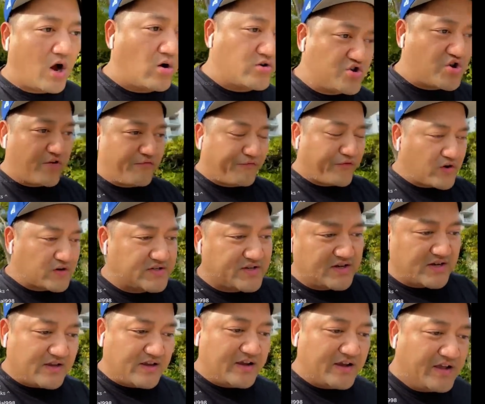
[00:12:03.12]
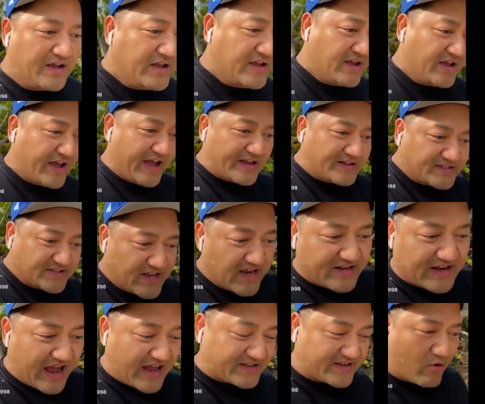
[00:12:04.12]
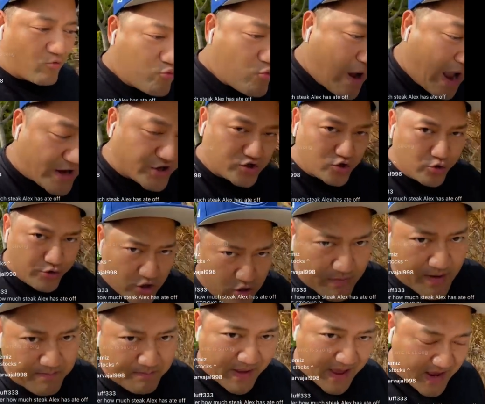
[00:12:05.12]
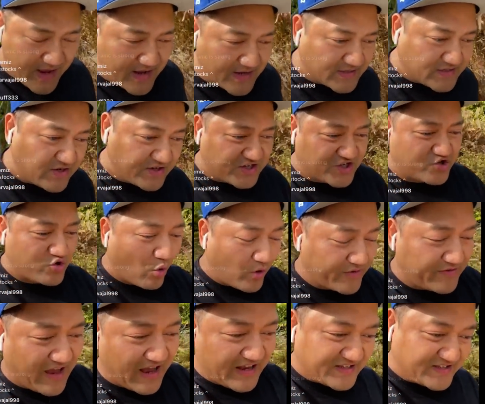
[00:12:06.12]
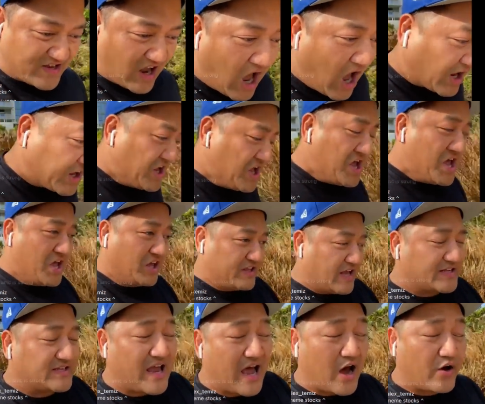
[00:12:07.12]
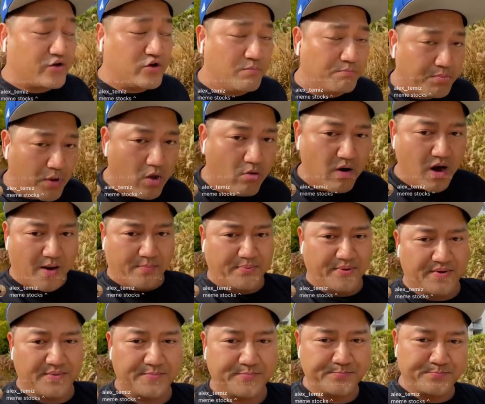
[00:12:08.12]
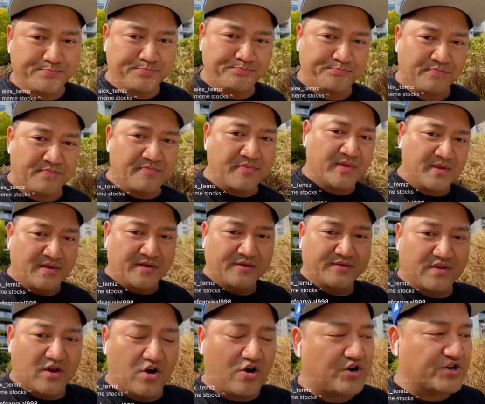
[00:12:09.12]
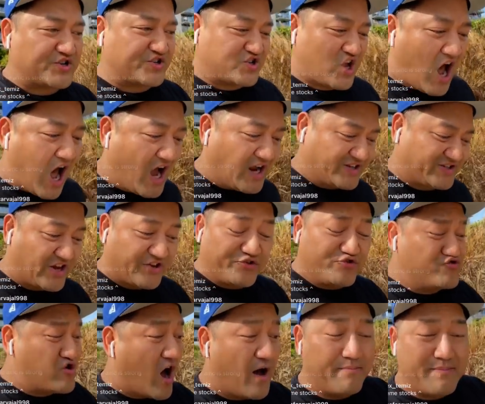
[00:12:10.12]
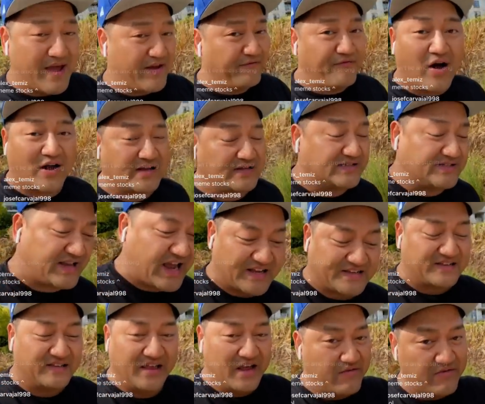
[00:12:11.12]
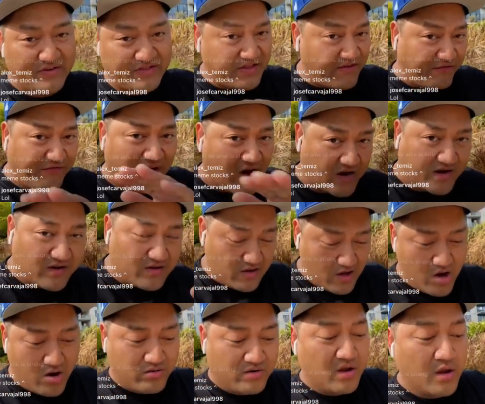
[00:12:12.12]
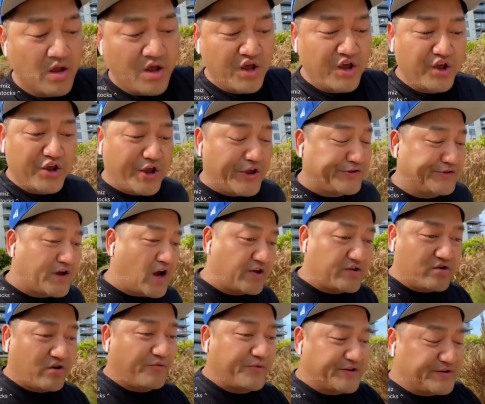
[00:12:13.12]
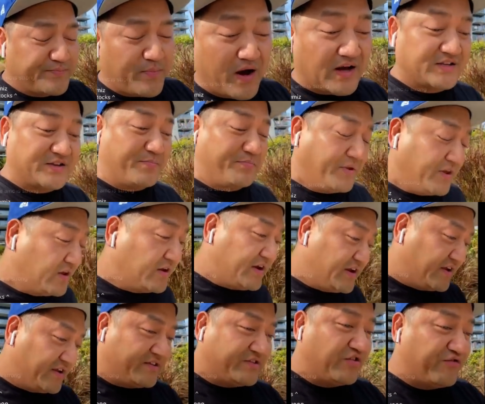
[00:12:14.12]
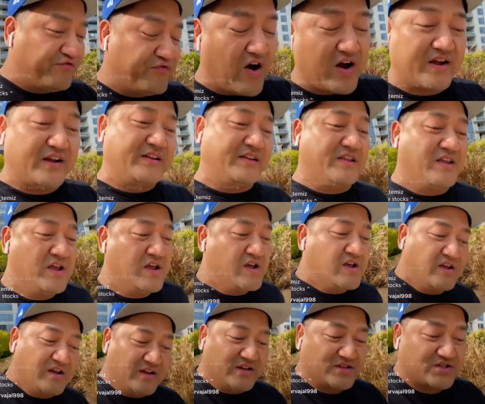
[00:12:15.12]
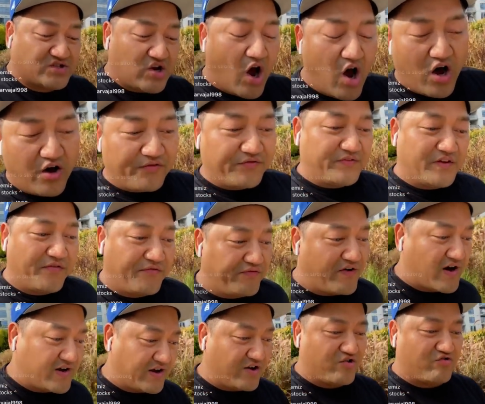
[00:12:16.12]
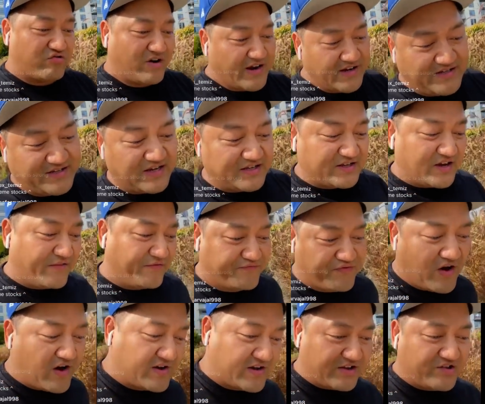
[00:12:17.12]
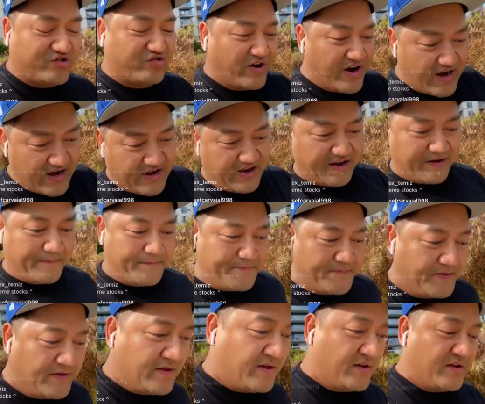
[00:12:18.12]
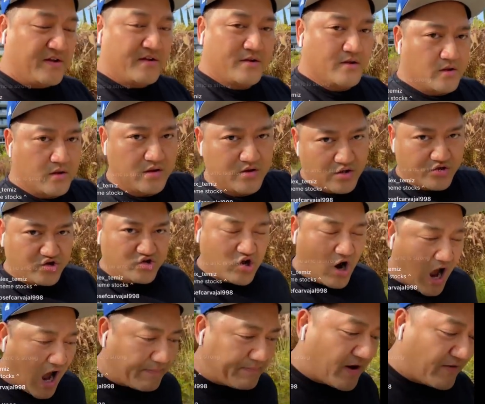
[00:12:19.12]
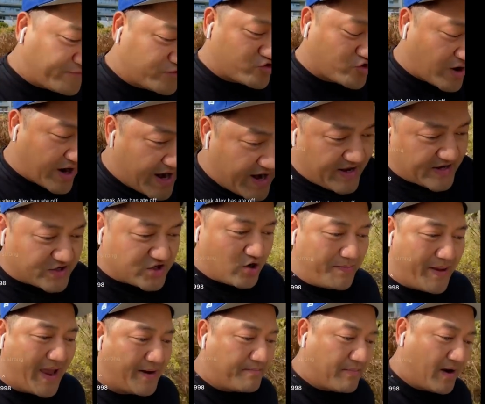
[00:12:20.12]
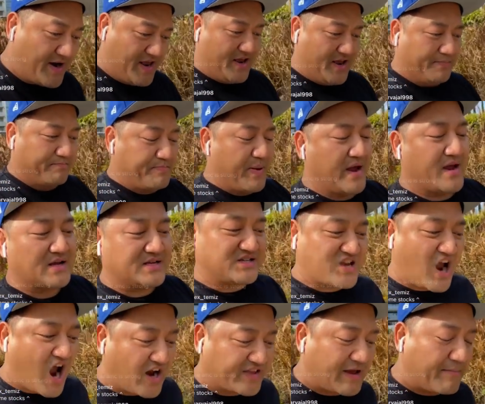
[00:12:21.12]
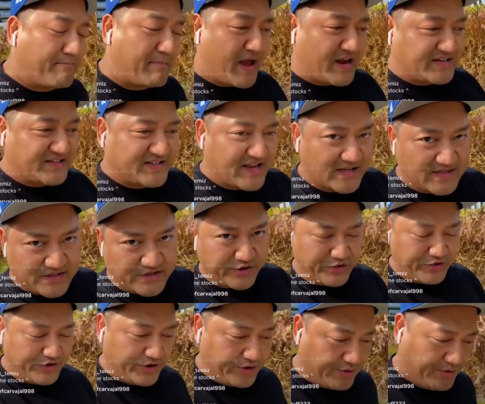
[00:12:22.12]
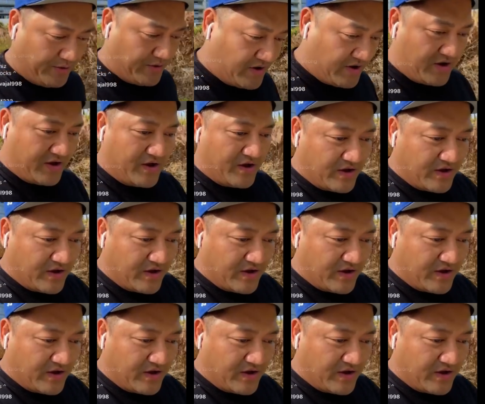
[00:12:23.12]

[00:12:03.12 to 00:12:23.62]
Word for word: And so your first instinct as a rational human being is to short that stock. And that's how you blow up. There are stocks that do not make fucking sense. Leave it the fuck alone. It's not your responsibility to fucking solve the fucking crisis of fucking trading. Your job of trading is to make money. Pick a stock that makes sense to you.